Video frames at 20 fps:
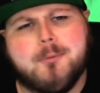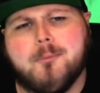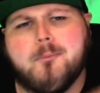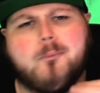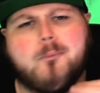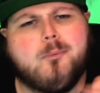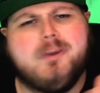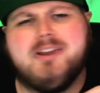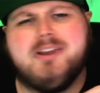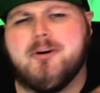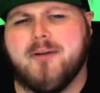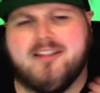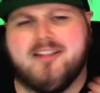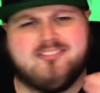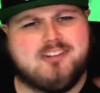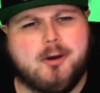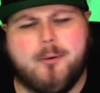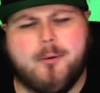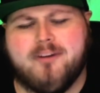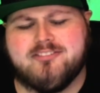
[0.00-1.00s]
we don't have
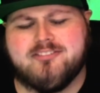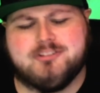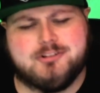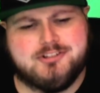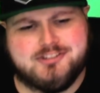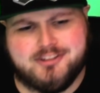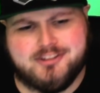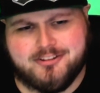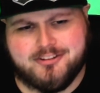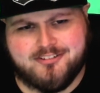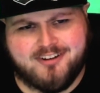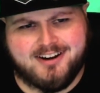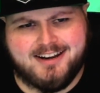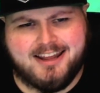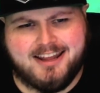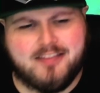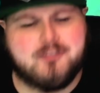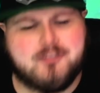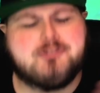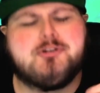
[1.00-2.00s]
to go after each other right
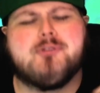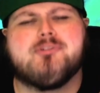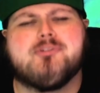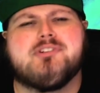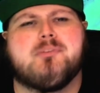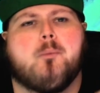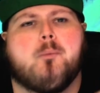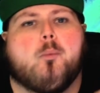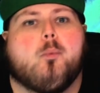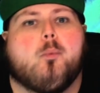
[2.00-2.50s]
now. There's no reason